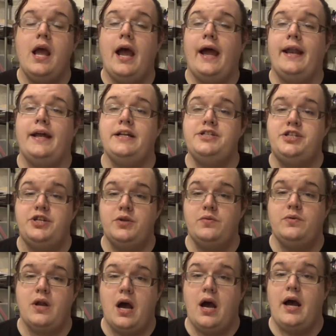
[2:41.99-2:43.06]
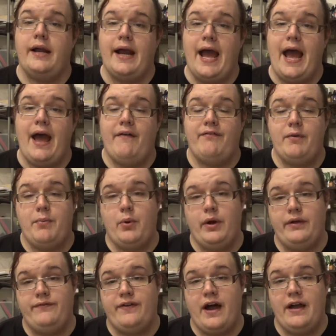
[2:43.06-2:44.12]
and I do not have the
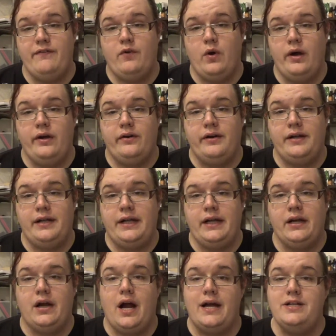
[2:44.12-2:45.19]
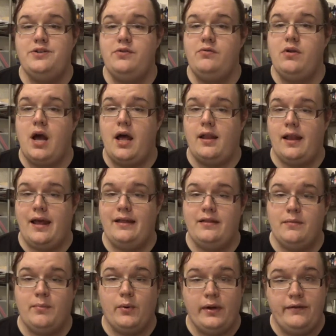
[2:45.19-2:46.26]
0.5 coil in here. I do not like
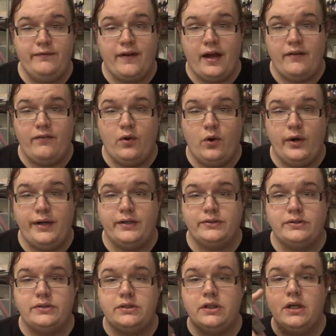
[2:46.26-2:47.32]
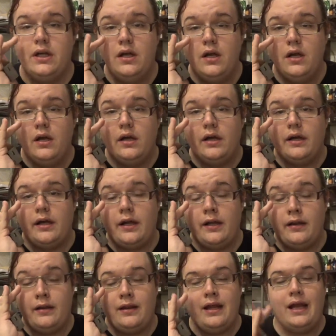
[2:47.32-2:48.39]
the 0.5 coils
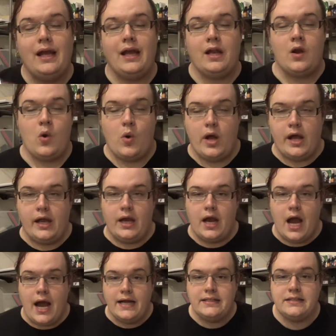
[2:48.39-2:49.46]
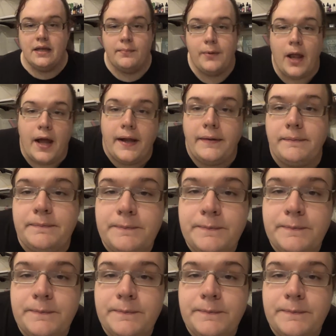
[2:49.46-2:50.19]
in the innokin Isub line.